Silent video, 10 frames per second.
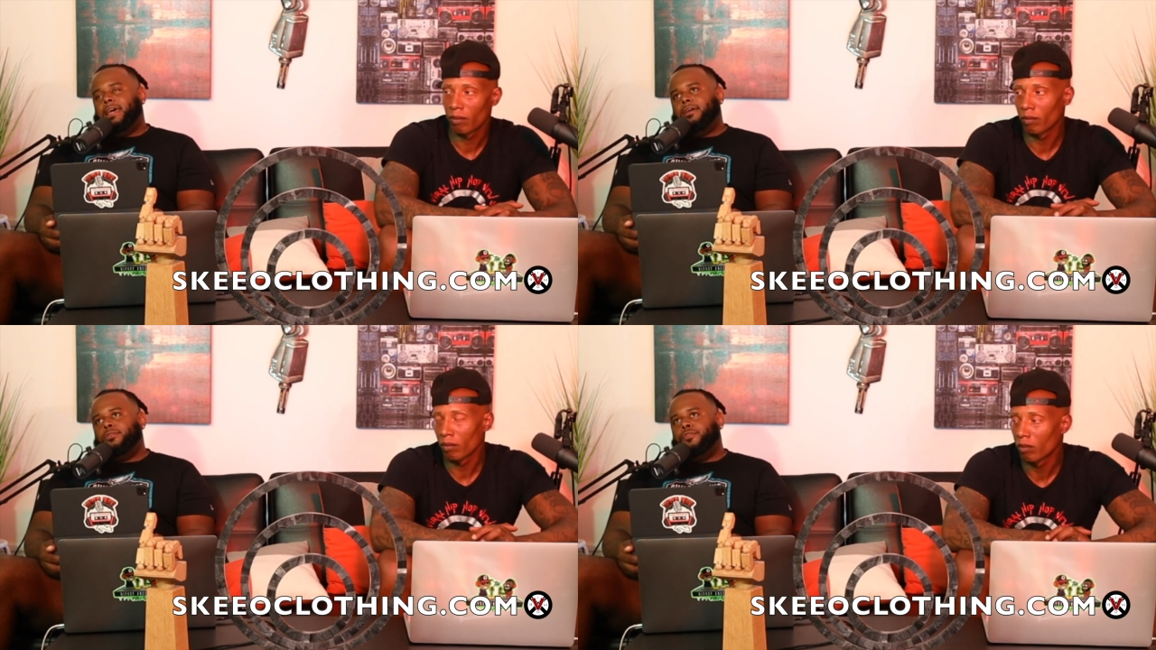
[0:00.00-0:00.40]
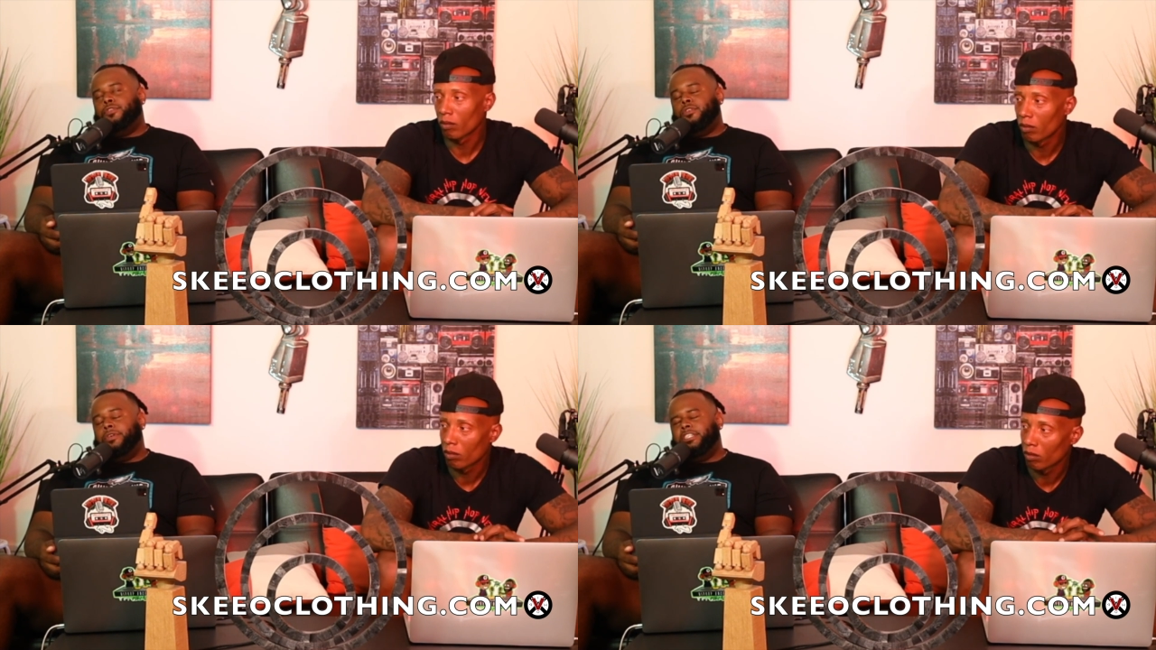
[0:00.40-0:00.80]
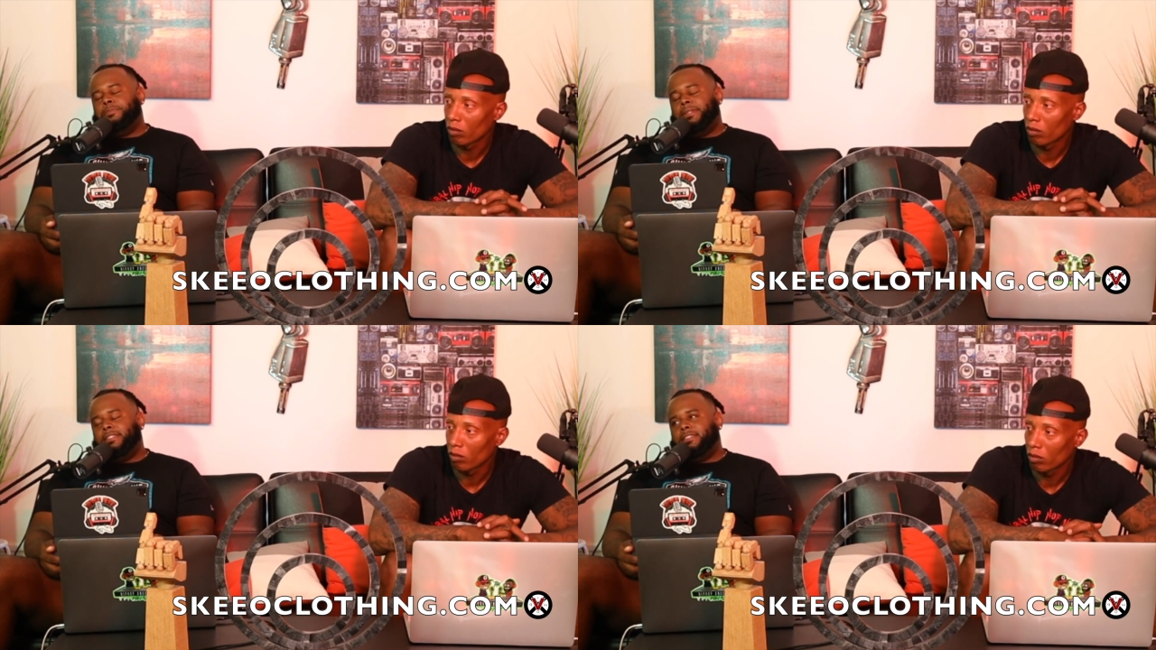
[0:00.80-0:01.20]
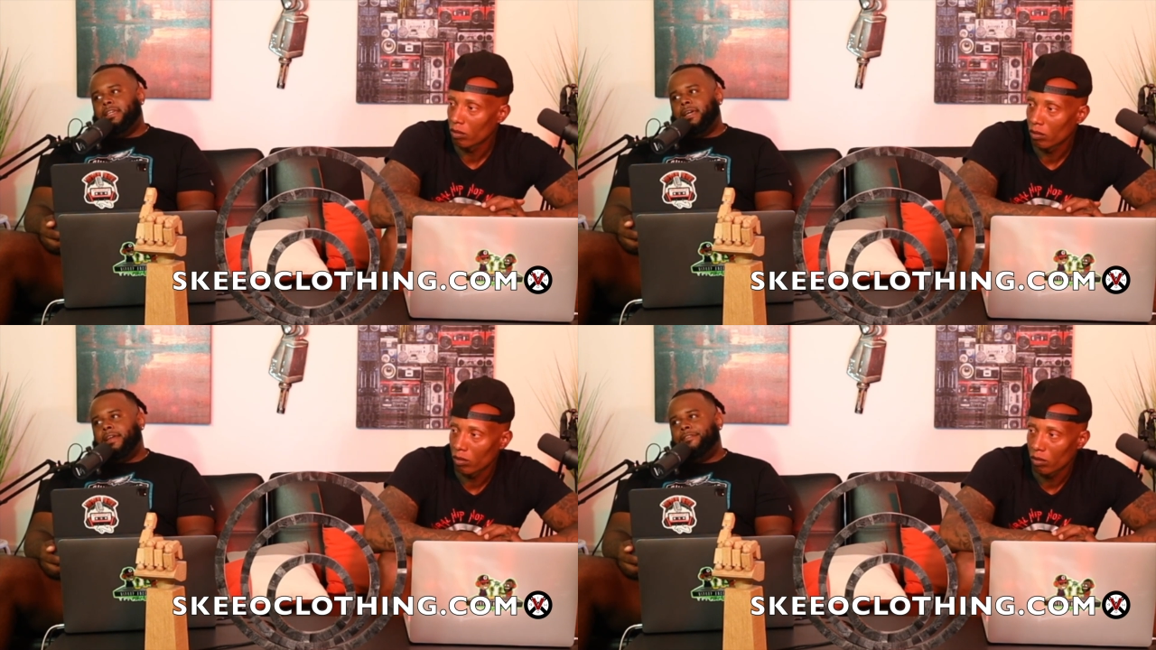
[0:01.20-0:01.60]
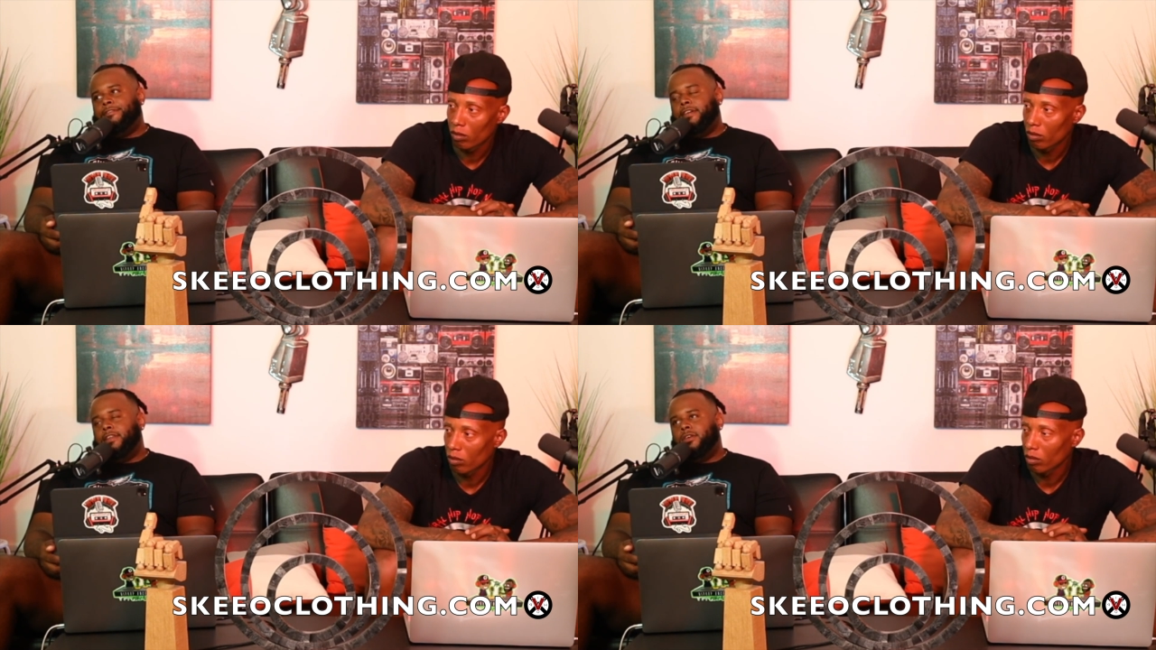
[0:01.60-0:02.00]
Speaker 1: don't know if you know this, but they said, like,
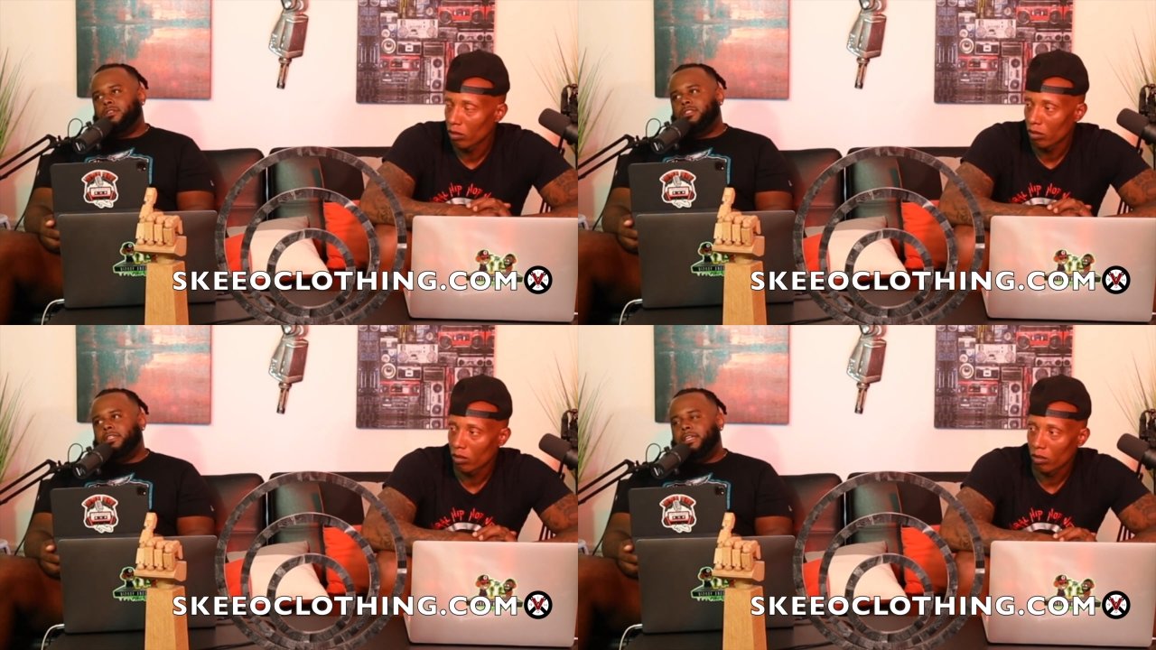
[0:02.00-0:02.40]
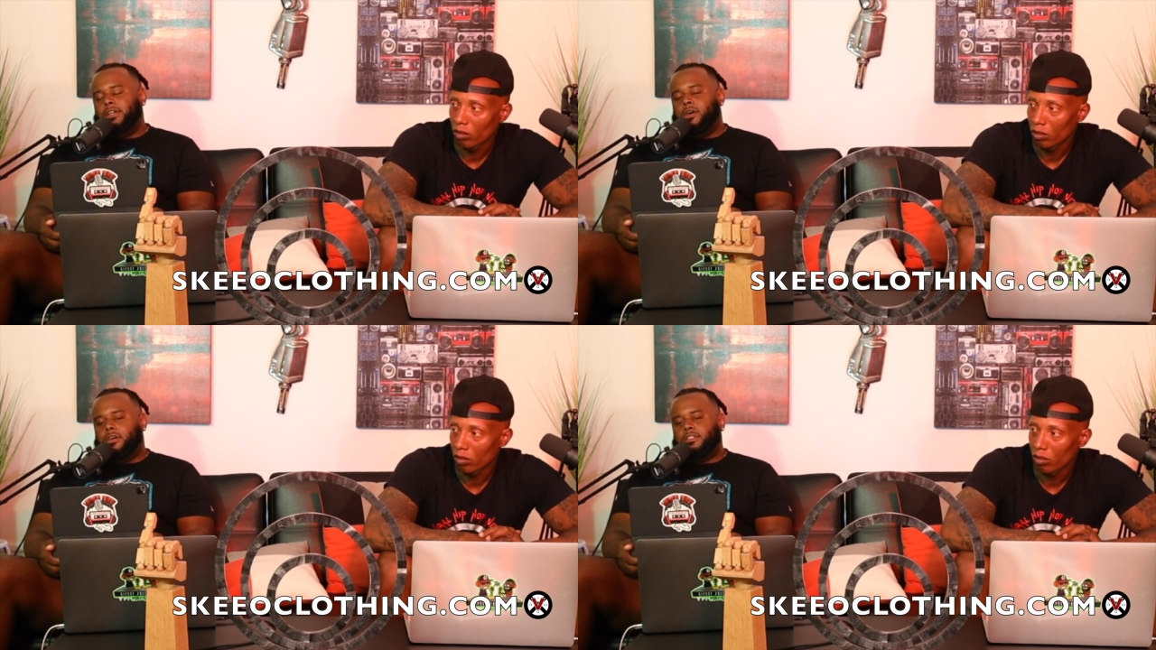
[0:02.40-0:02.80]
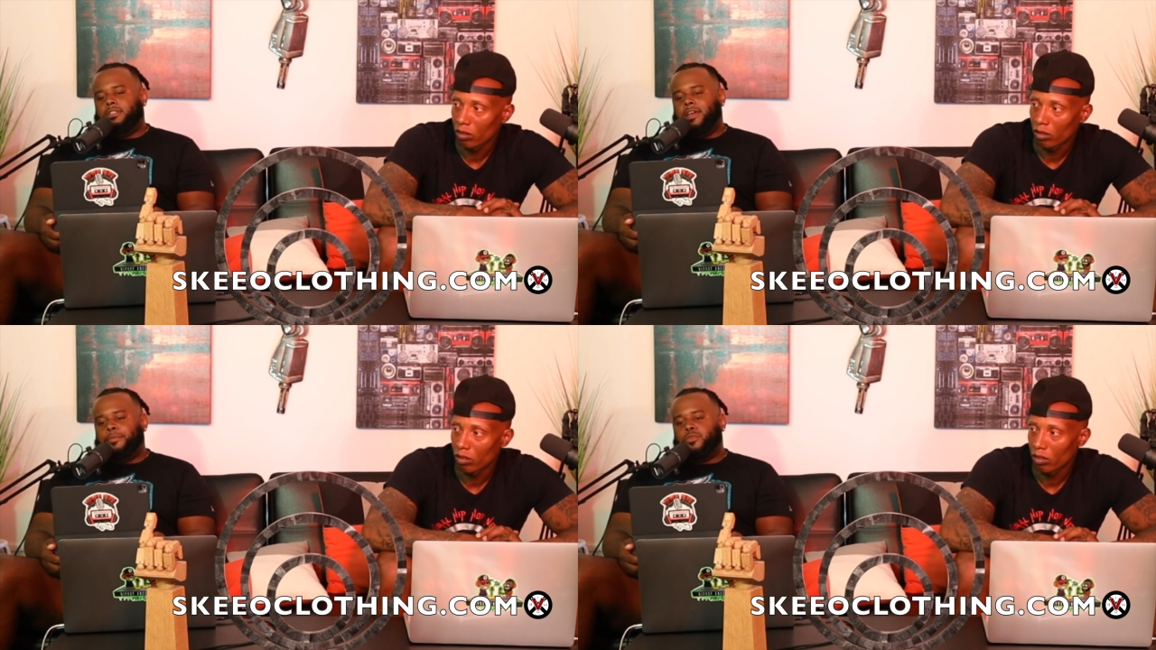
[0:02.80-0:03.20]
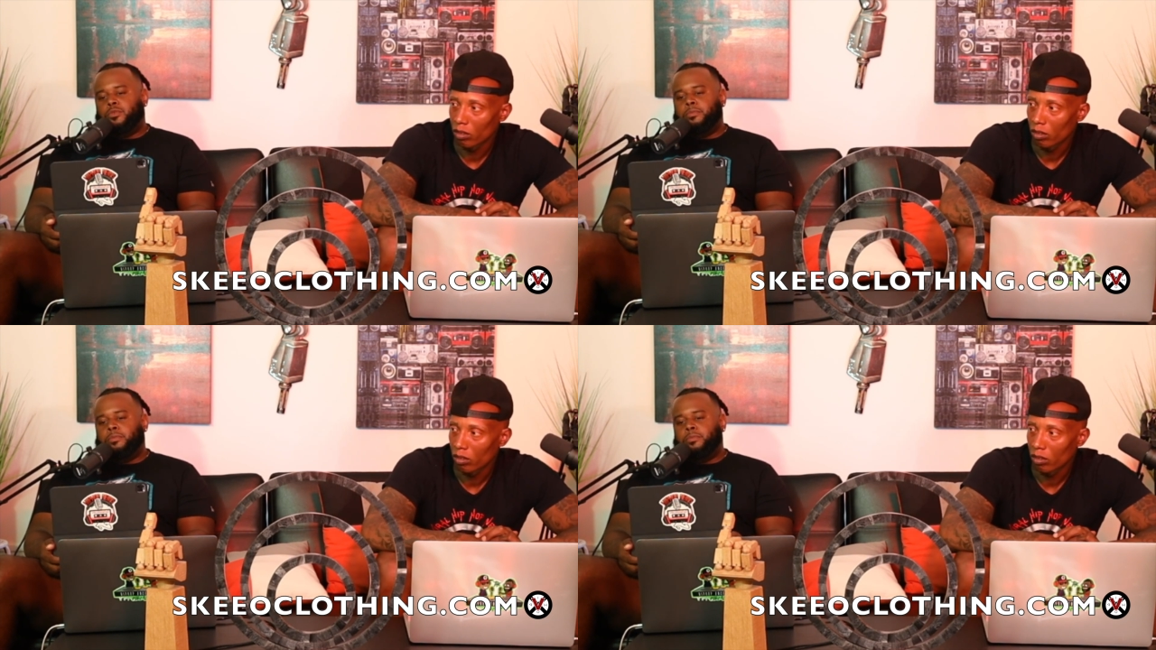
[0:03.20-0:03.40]
fentanyl is a leading cause of death between